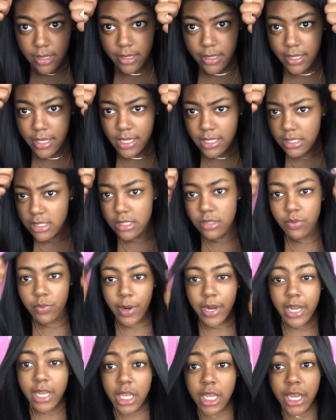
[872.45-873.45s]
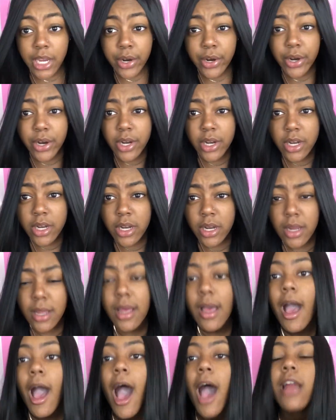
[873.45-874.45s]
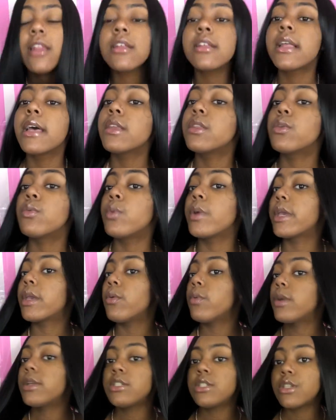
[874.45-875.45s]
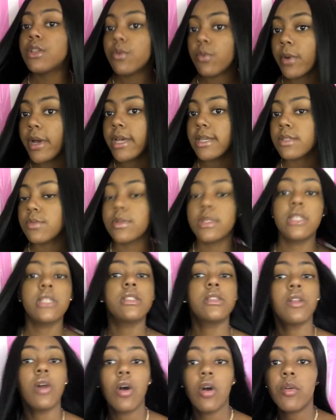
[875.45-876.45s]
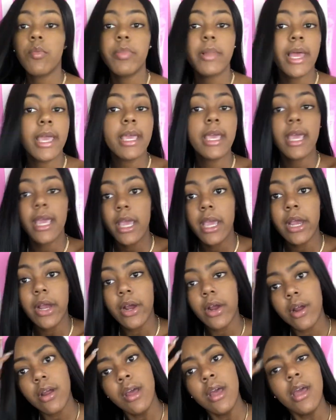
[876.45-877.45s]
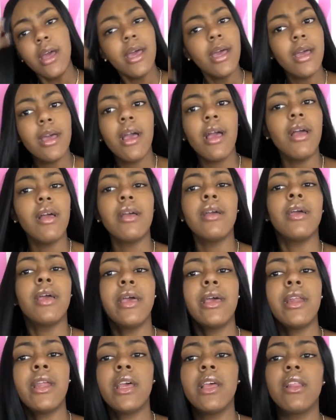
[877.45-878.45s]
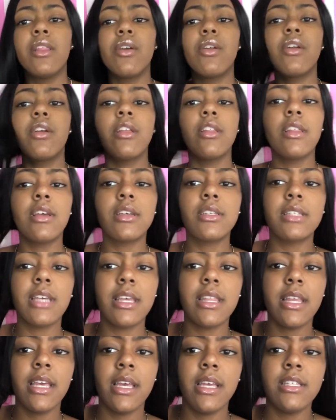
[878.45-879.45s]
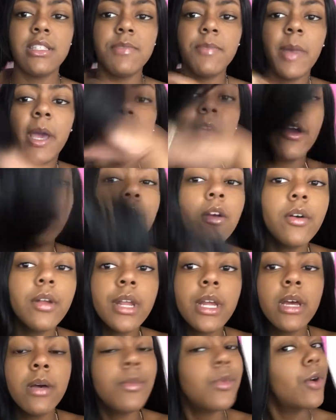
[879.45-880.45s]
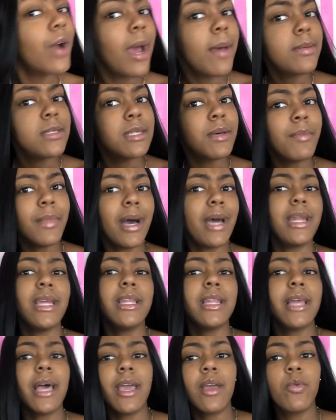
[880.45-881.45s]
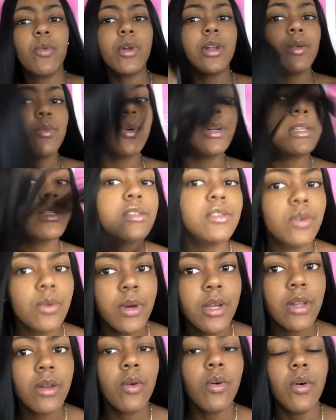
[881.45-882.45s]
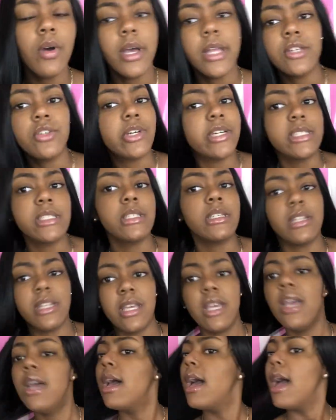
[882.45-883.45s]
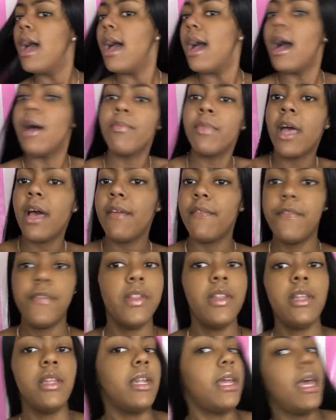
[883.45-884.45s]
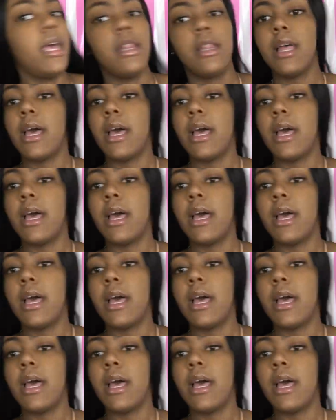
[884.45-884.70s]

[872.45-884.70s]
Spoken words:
This right here? I look like the Wicked Witch of the West with this long black hair. And it literally looks like the ends of my hair are going to come grab somebody. Like, what is going on, dress silly? I'm not feeling it.